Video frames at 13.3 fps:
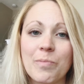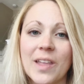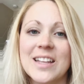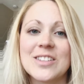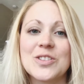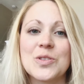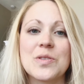
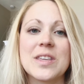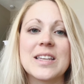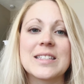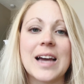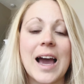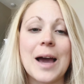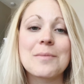into the
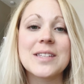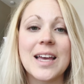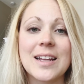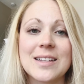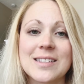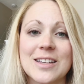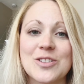top
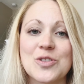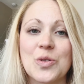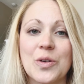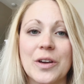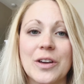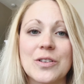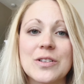10 essential
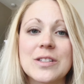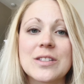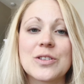oils